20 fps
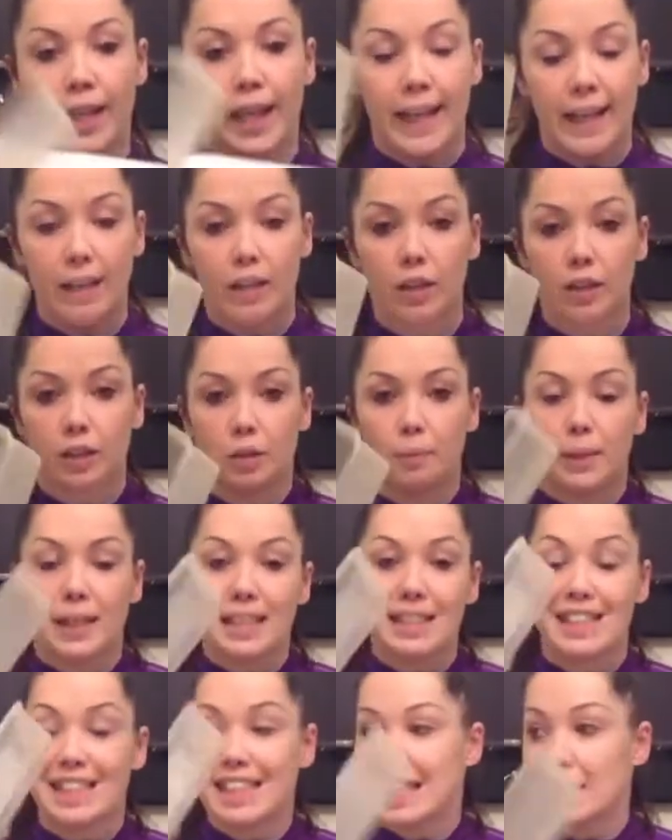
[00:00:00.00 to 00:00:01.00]
It also
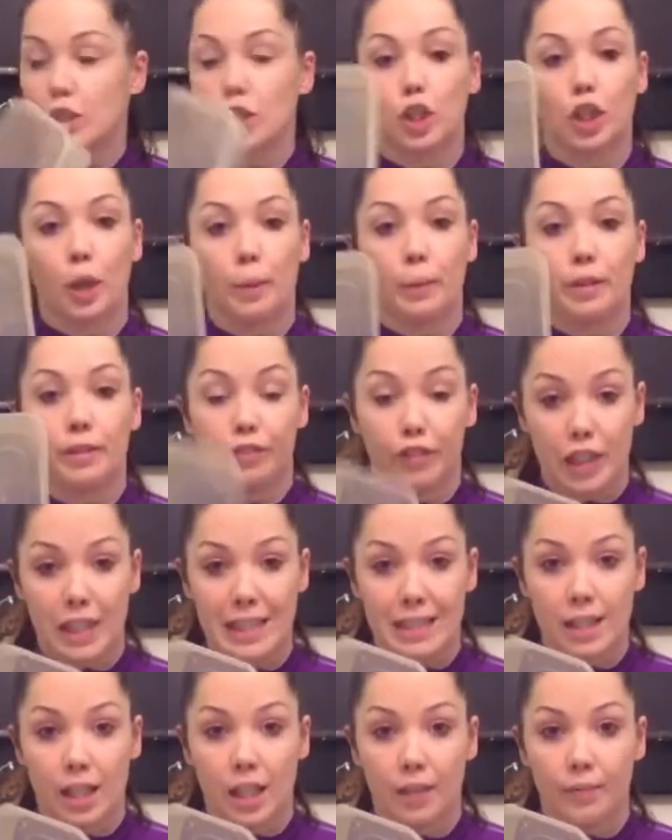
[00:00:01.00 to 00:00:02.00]
means these can go in the
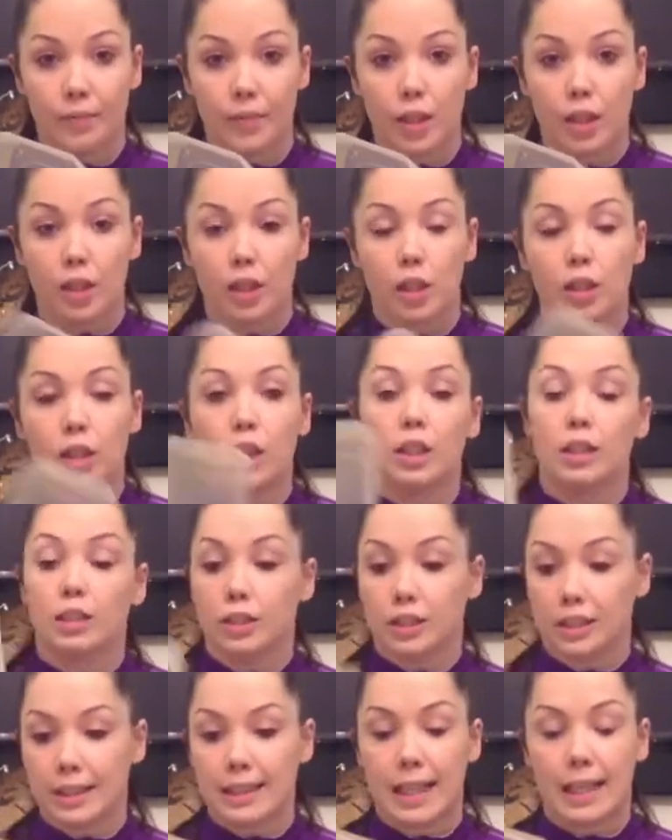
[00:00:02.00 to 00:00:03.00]
freezer,
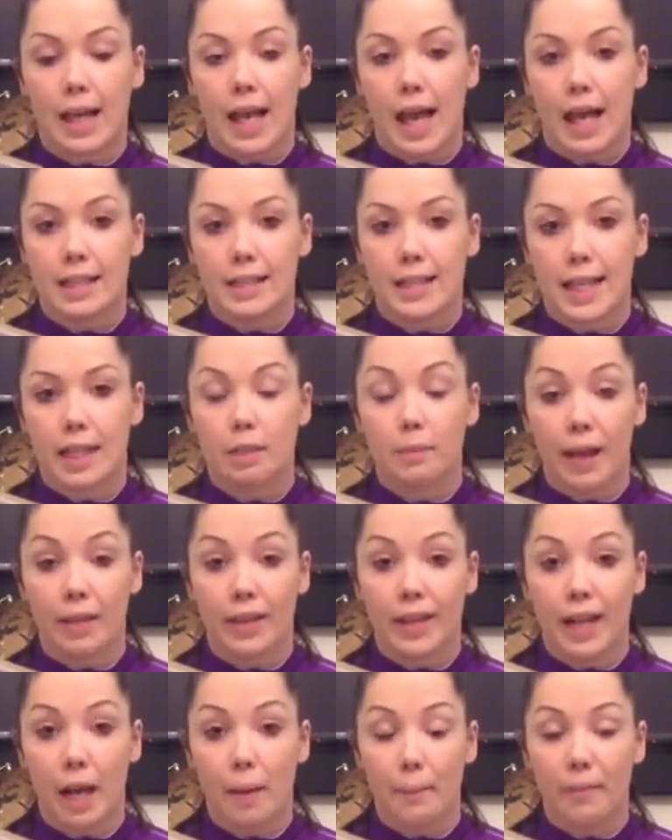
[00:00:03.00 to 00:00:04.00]
take them out
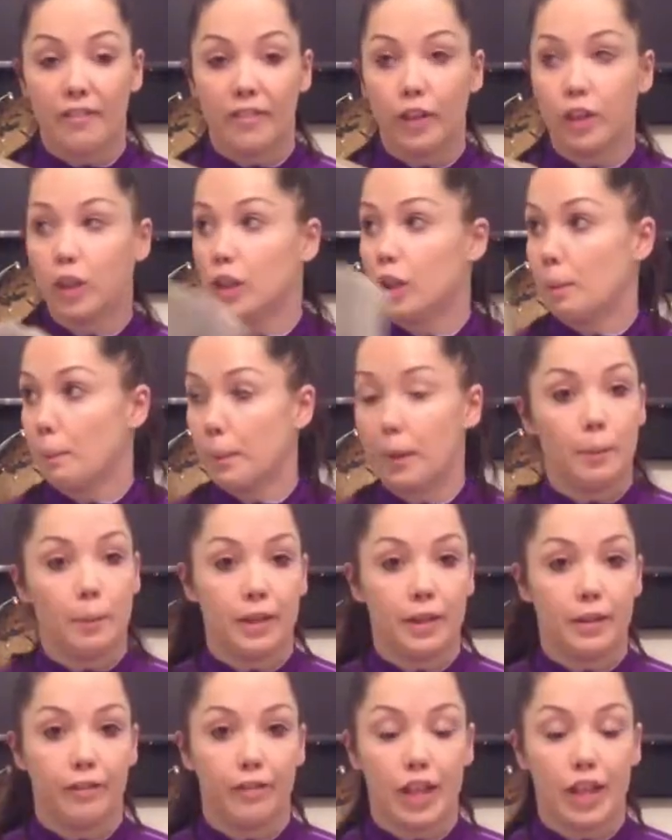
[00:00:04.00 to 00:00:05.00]
the night before, put them
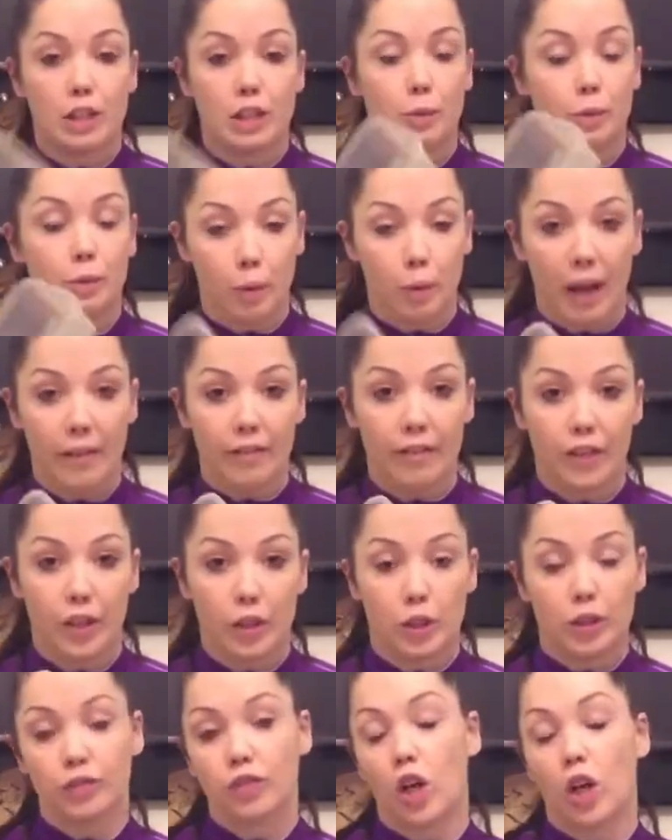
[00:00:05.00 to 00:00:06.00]
in the fridge with whatever
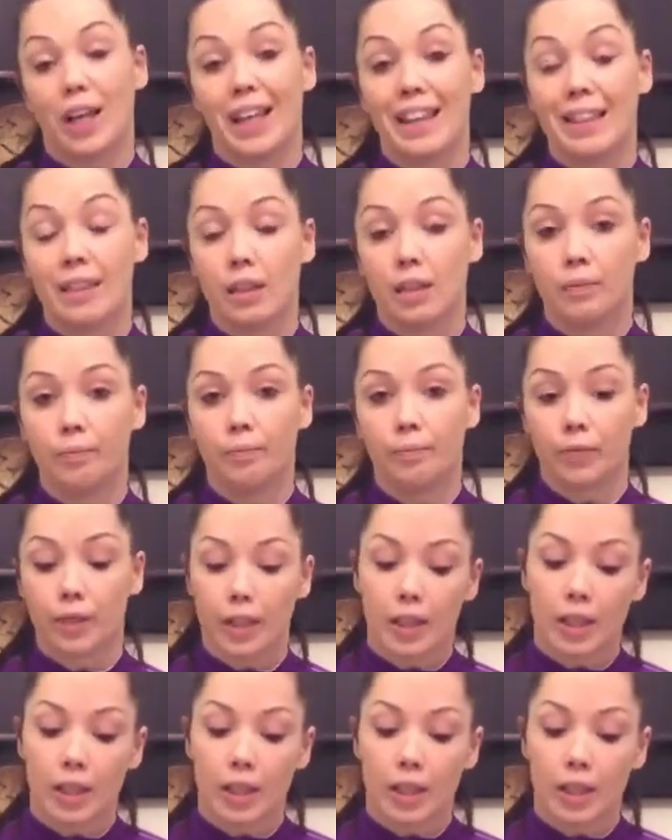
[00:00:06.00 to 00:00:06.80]
food you've got in them,